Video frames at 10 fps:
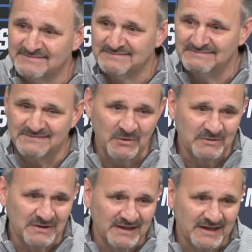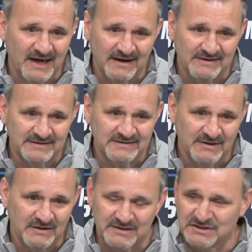No one really cares
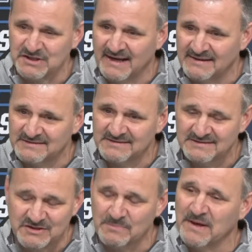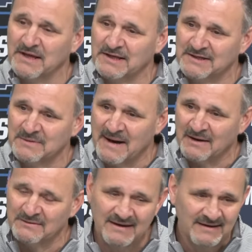what Chris Jans' opinion
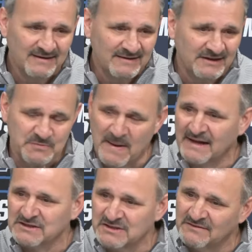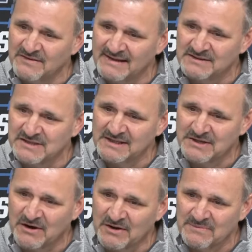about expansion of the NCAA
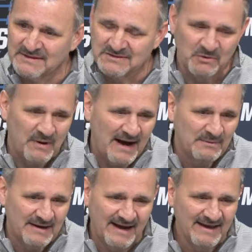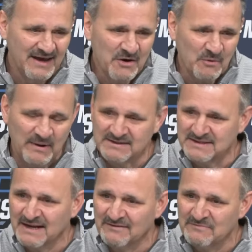tournament. So why would I waste
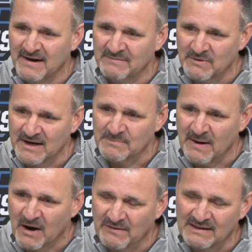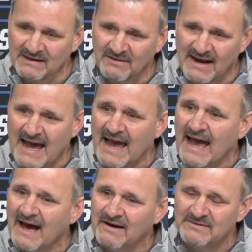any of my brain power, the little that I
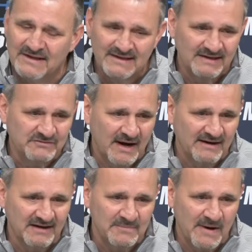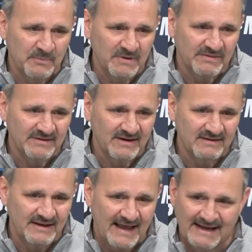have, of trying to come up with
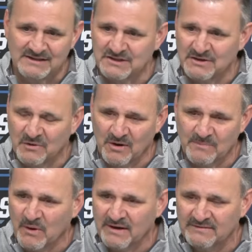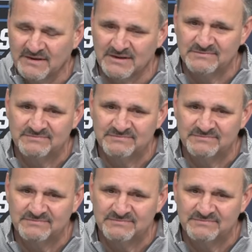an answer or a point of view?